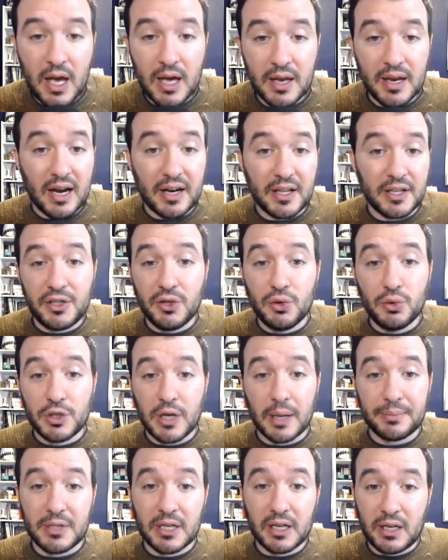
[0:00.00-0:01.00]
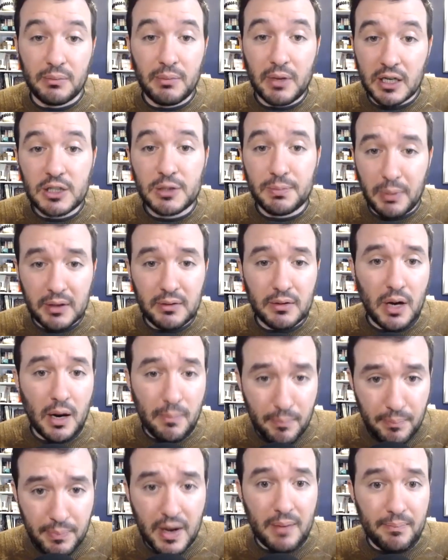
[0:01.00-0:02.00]
Not a huge uptick in minutes, but a,
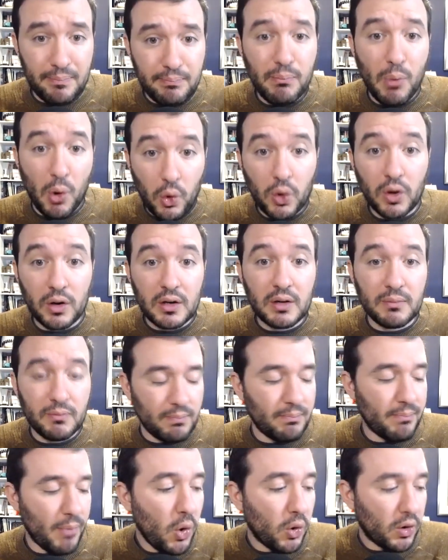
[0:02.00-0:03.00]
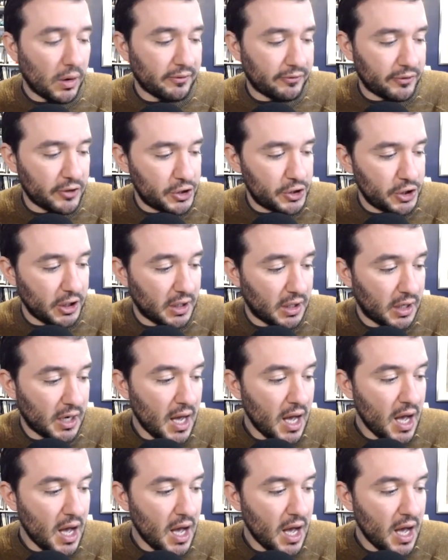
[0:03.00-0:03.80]
more more for sure.